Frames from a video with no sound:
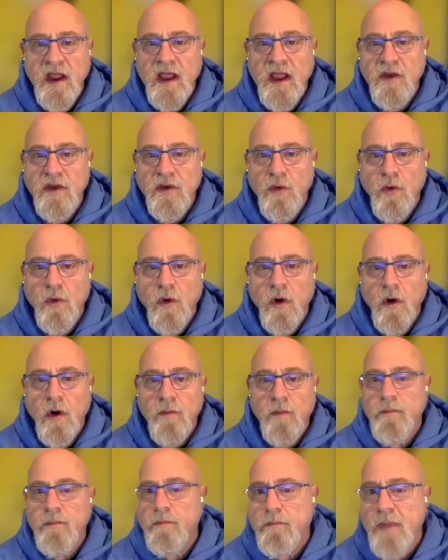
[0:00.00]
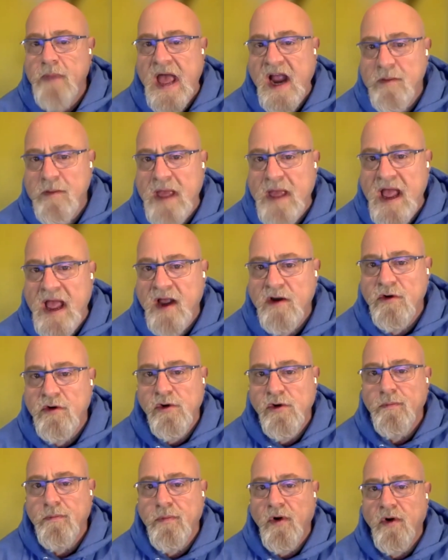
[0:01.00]
and your backpack or
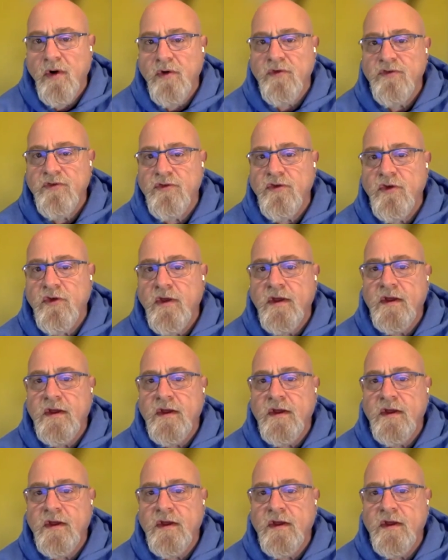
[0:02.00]
your purse,